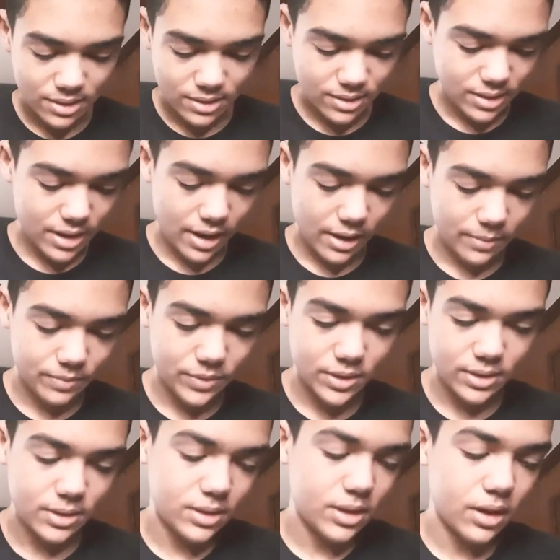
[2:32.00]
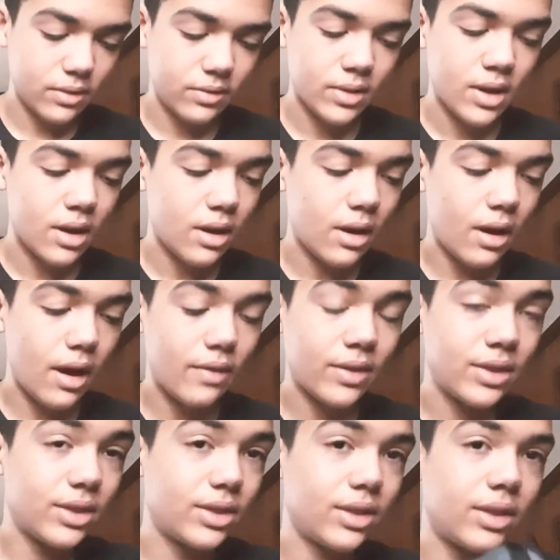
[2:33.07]
yeah, stuff. Uh,
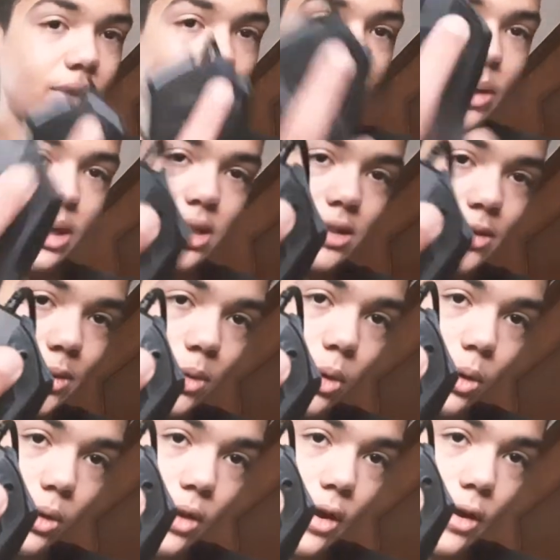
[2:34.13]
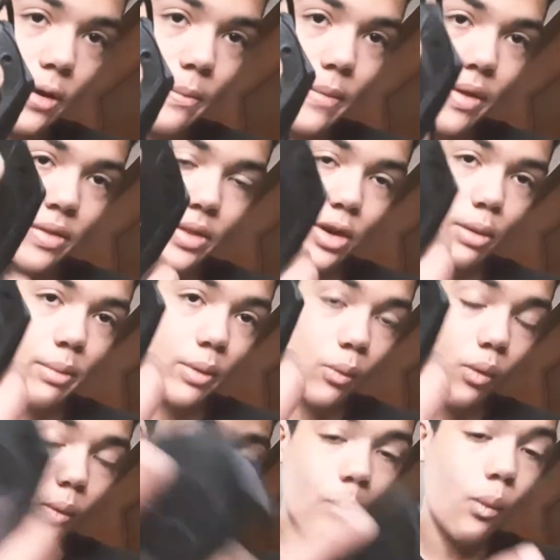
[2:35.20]
there will be a screw hole there. And there will be
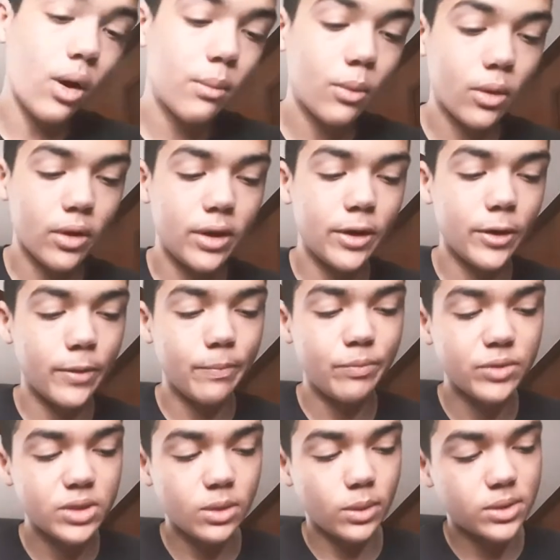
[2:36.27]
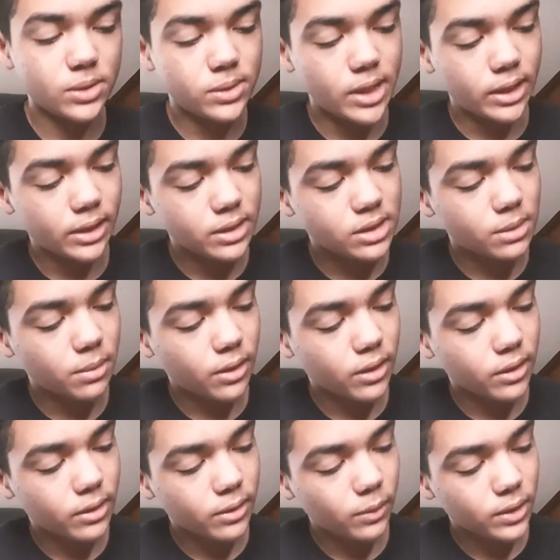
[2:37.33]
one more here. So once you take this
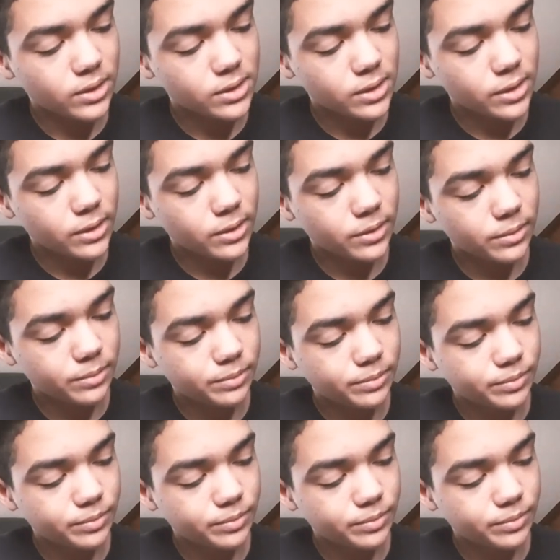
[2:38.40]
apart, once again,